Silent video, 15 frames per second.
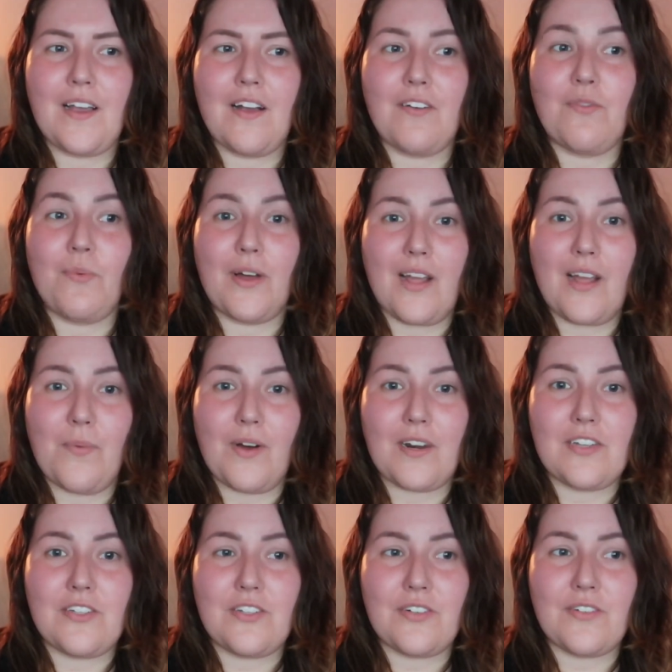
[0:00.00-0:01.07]
of what I want
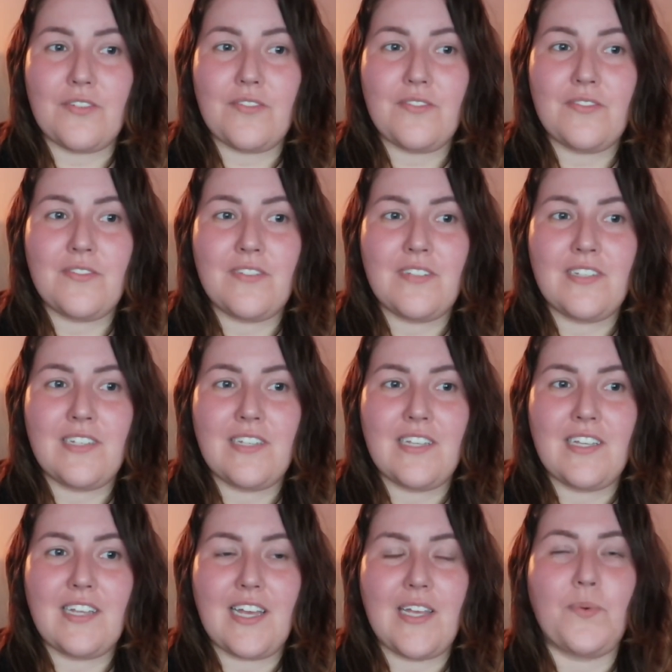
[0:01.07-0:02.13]
to do
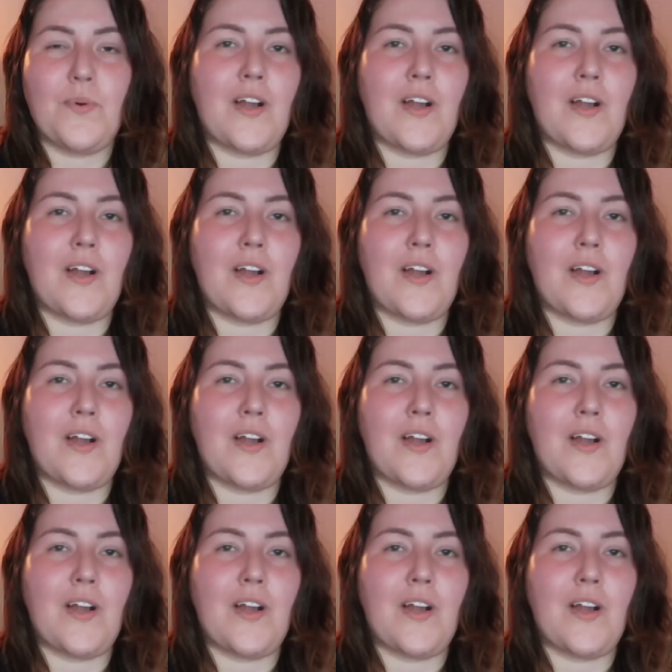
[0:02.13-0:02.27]
and